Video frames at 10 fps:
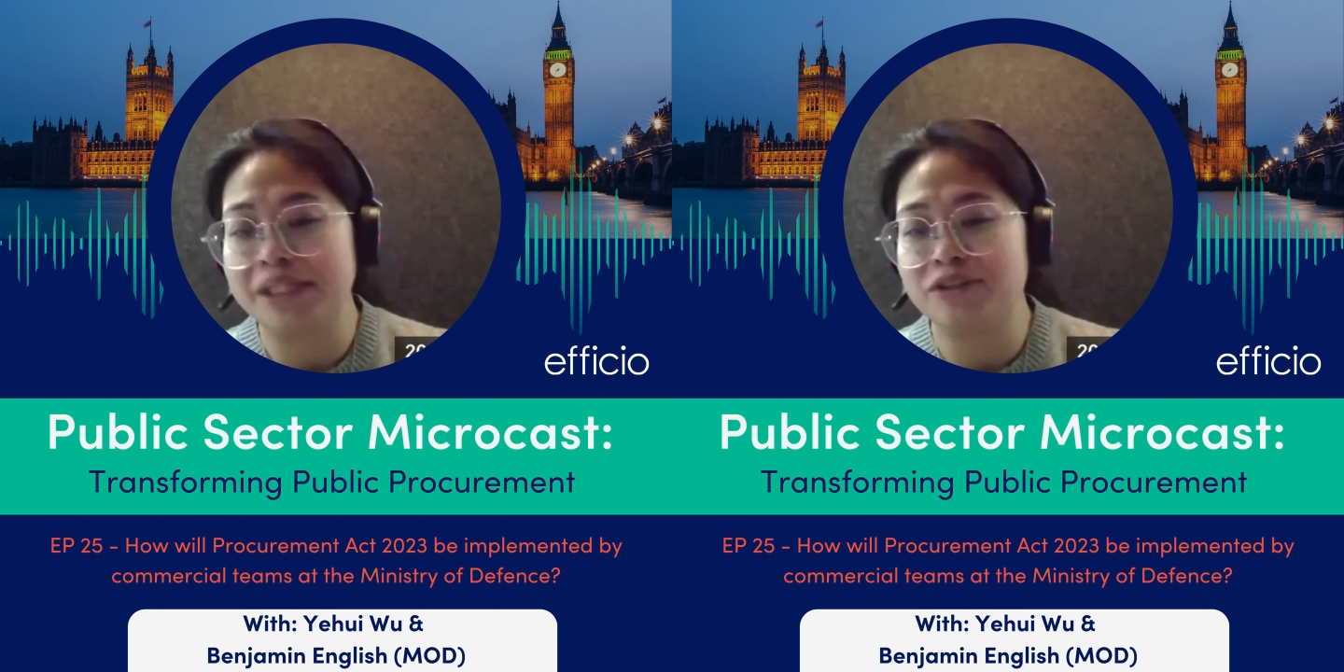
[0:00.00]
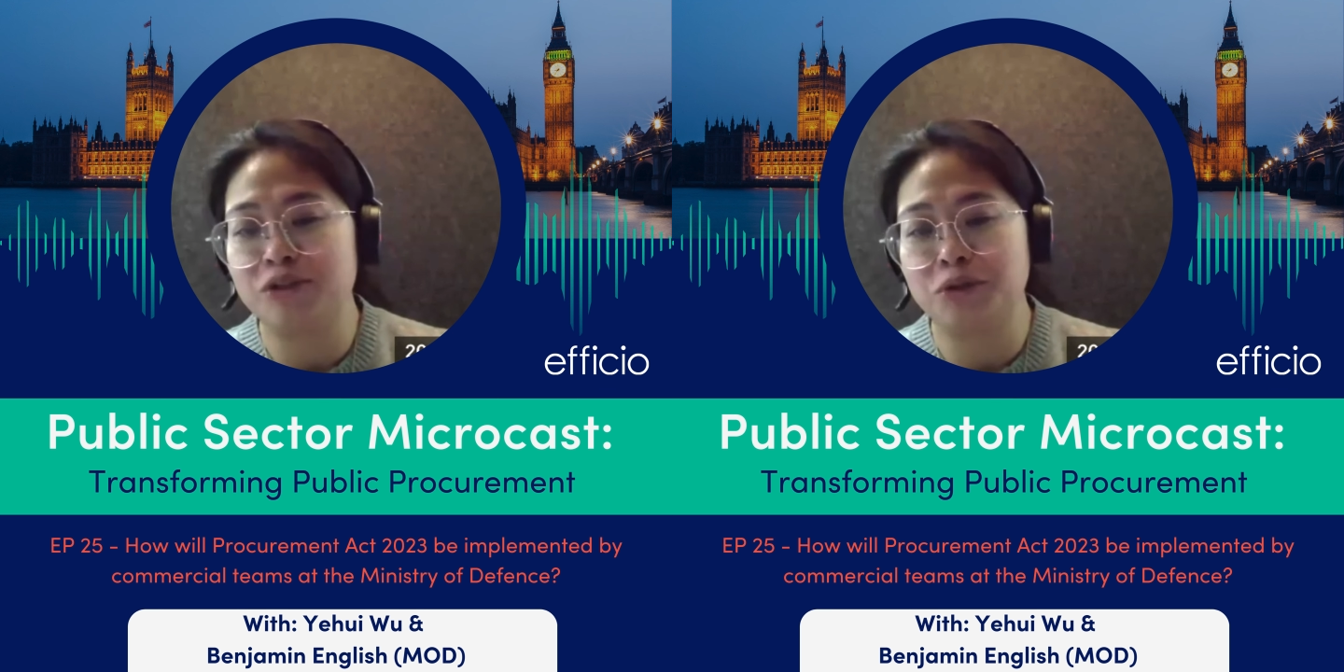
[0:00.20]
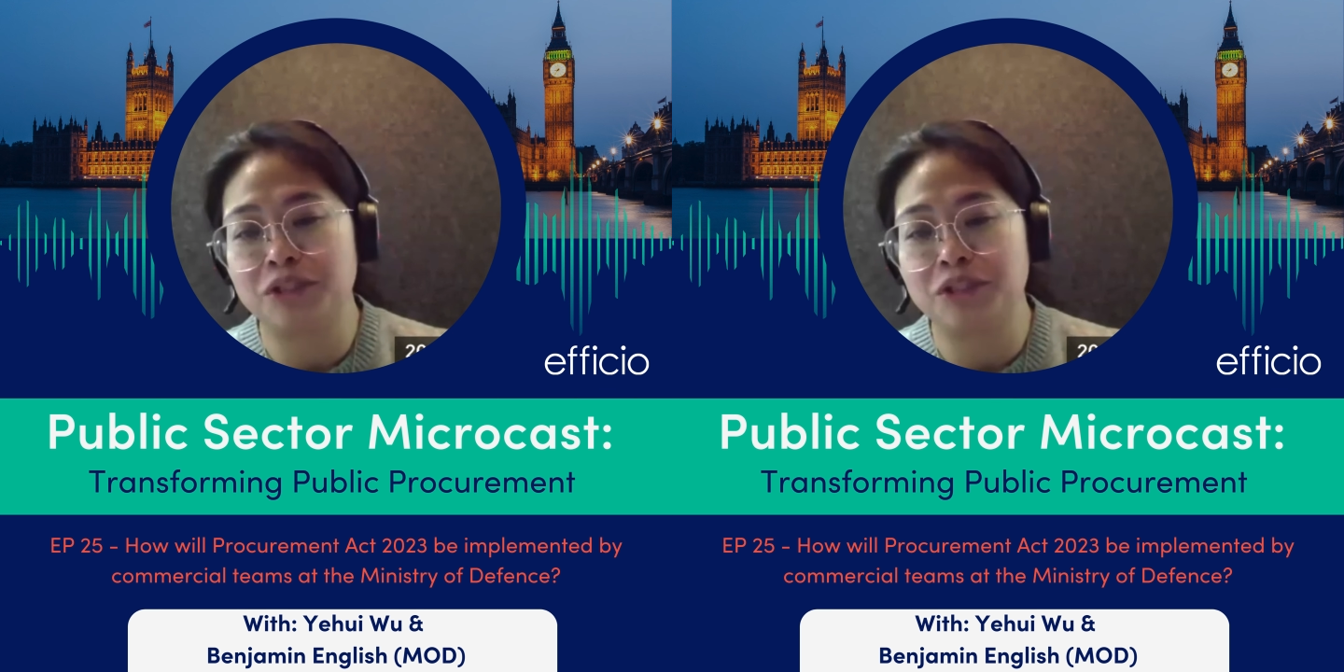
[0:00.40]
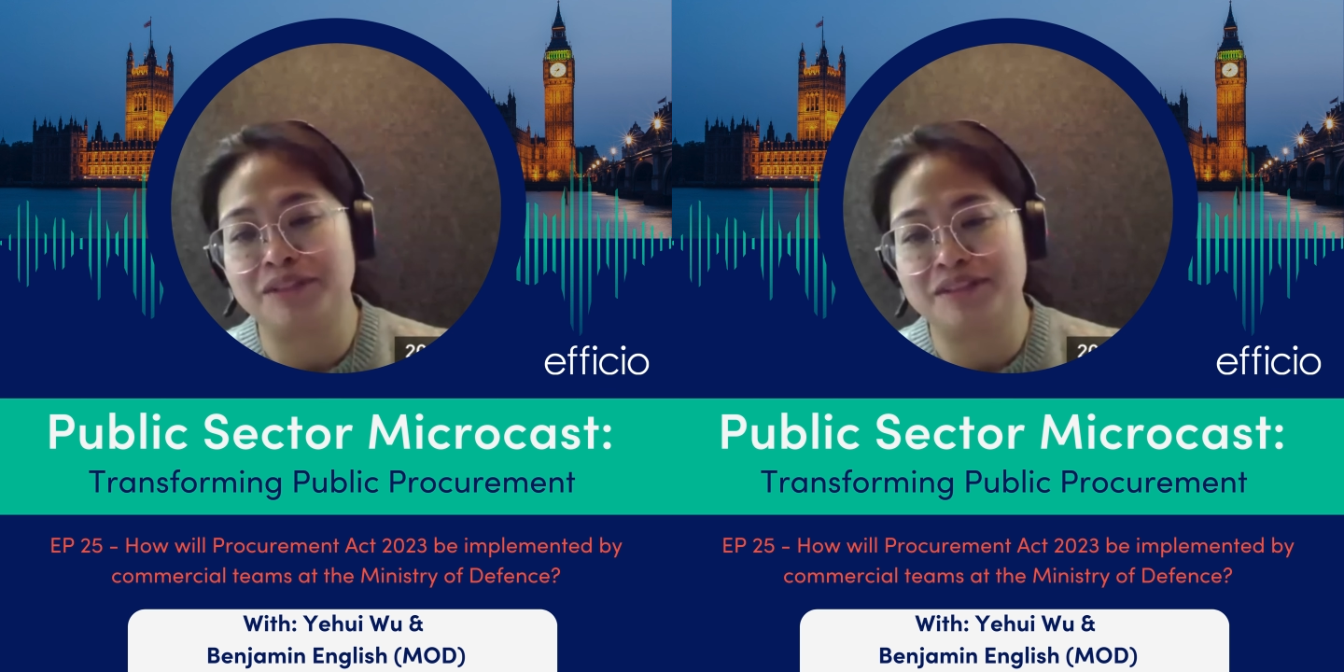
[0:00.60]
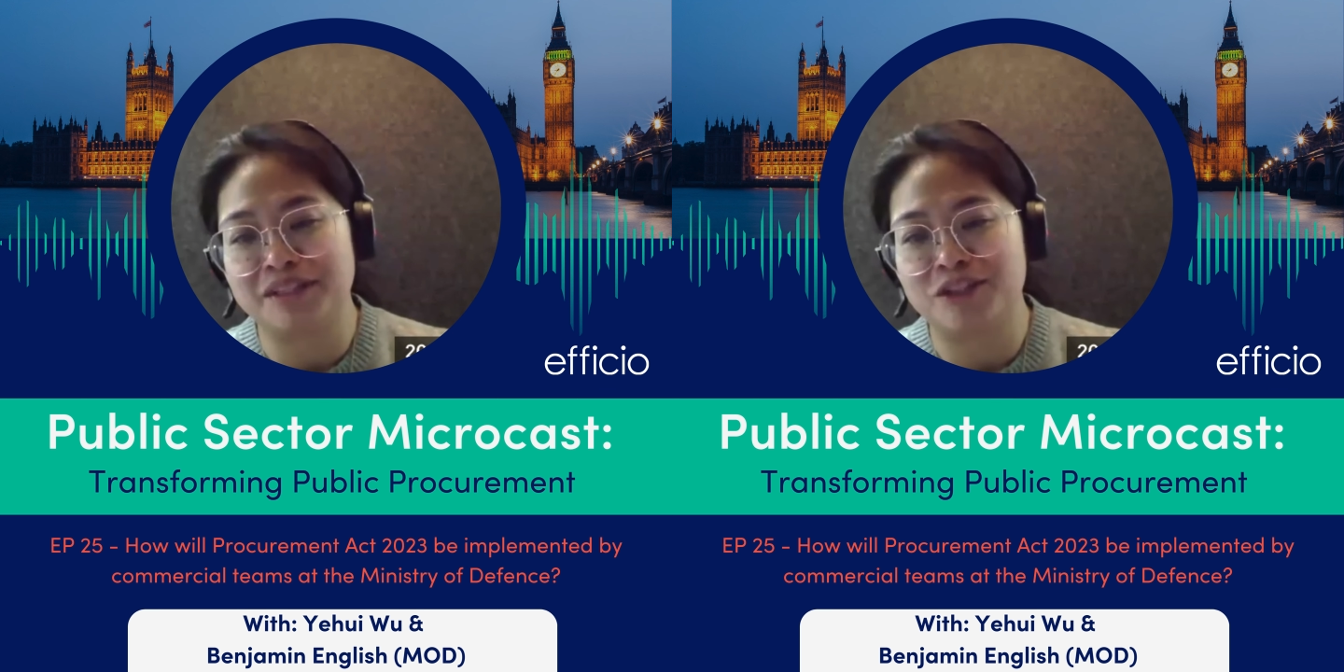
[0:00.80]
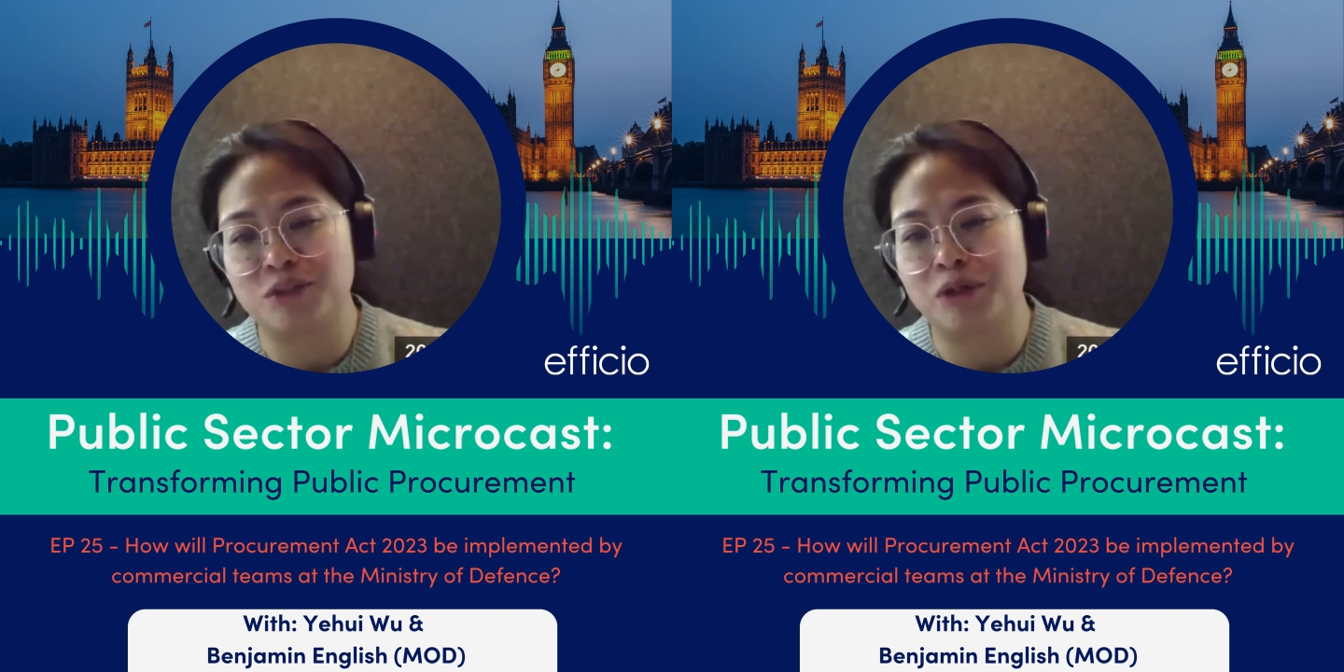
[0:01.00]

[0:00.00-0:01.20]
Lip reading: Please do keep in touch.